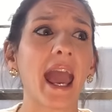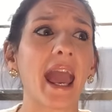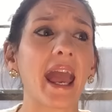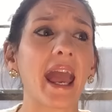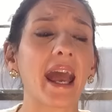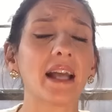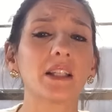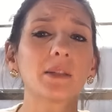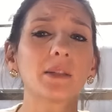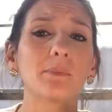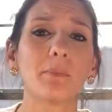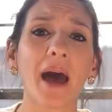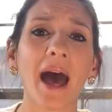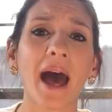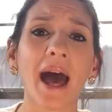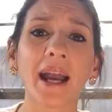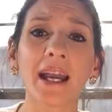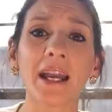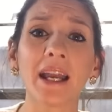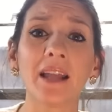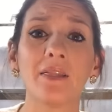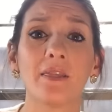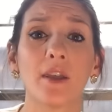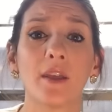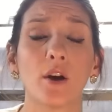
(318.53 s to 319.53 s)
And
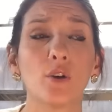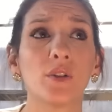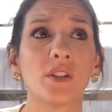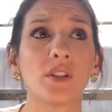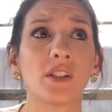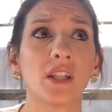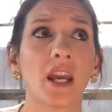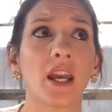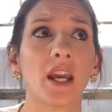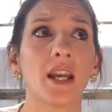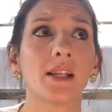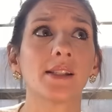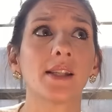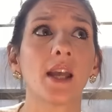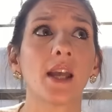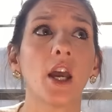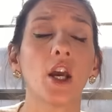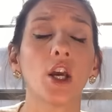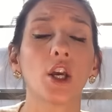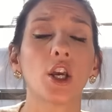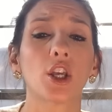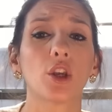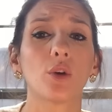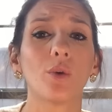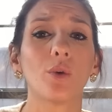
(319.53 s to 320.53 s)
back in those days,
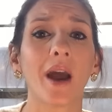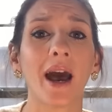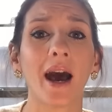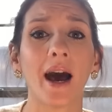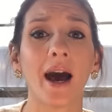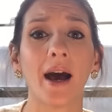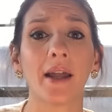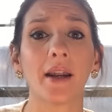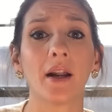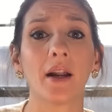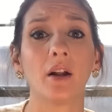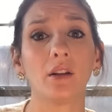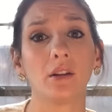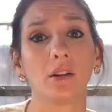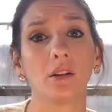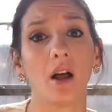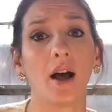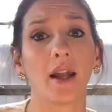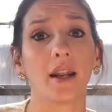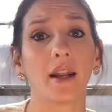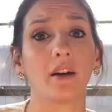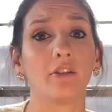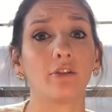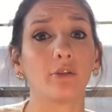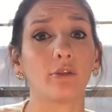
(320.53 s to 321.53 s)
you had a
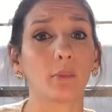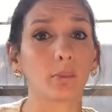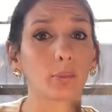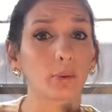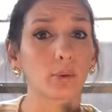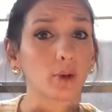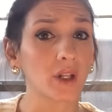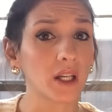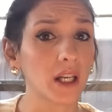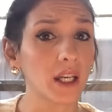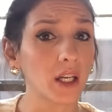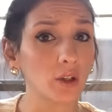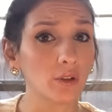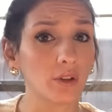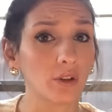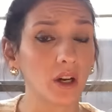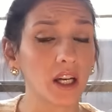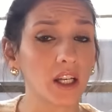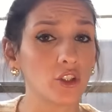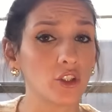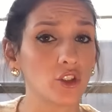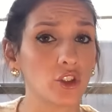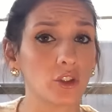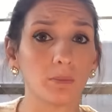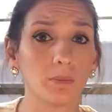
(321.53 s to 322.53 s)
lot of
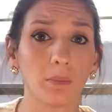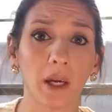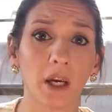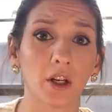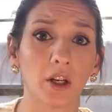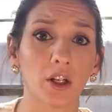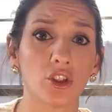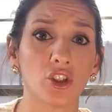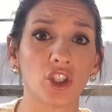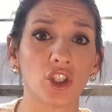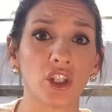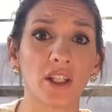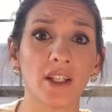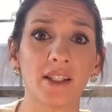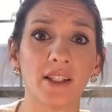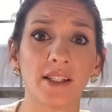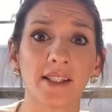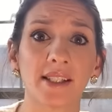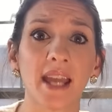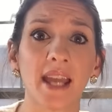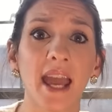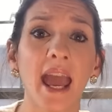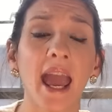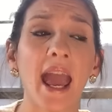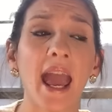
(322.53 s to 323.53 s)
pre-arranged
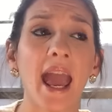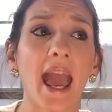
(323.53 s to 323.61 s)
marriages,